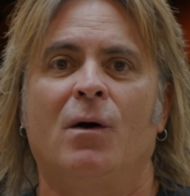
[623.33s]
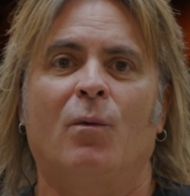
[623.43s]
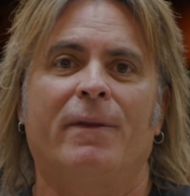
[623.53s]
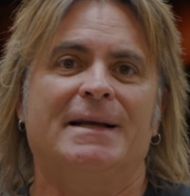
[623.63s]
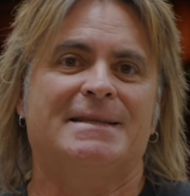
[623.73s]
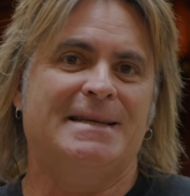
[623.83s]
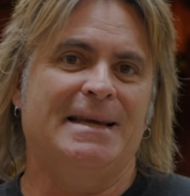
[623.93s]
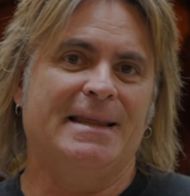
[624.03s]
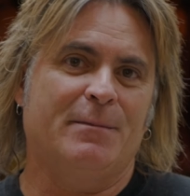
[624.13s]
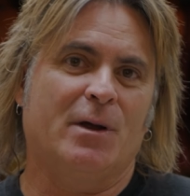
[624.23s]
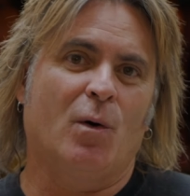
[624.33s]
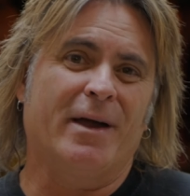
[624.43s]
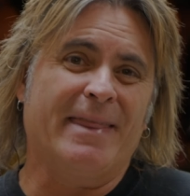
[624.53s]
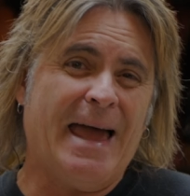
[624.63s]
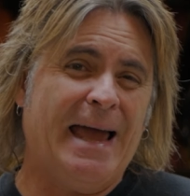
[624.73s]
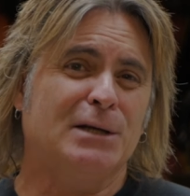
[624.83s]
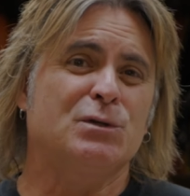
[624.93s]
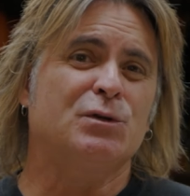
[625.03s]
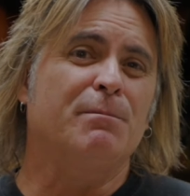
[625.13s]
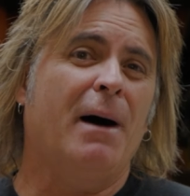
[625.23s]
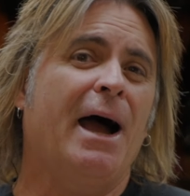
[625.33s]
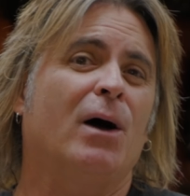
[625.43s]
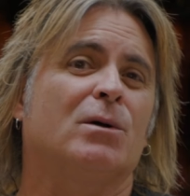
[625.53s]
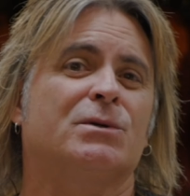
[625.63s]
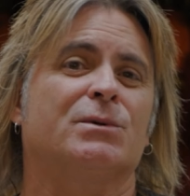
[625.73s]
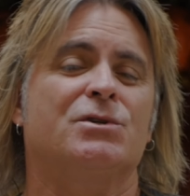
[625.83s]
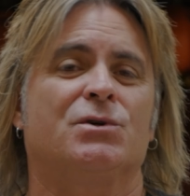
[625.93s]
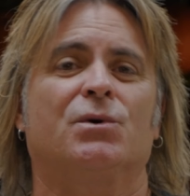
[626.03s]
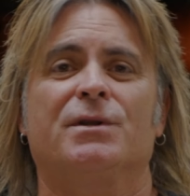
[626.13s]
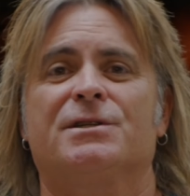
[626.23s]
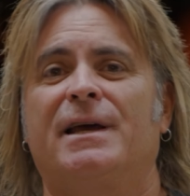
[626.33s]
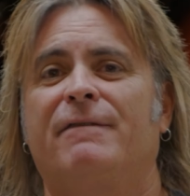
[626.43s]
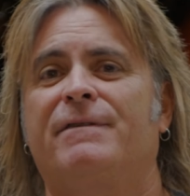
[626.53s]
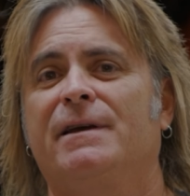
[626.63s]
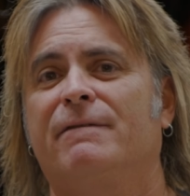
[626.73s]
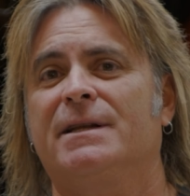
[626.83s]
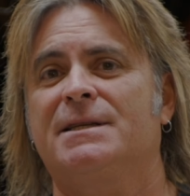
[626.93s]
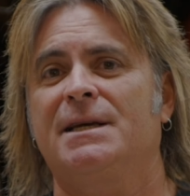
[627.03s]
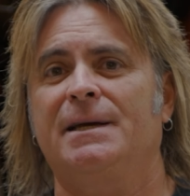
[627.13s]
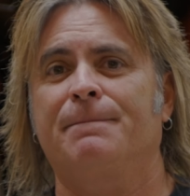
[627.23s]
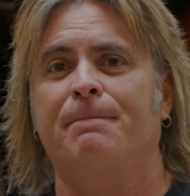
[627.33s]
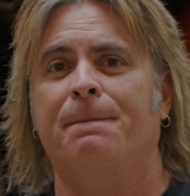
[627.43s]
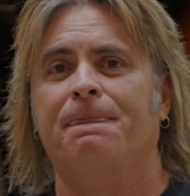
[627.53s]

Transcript: when they see them going the extra mile to ensure the safety of the team.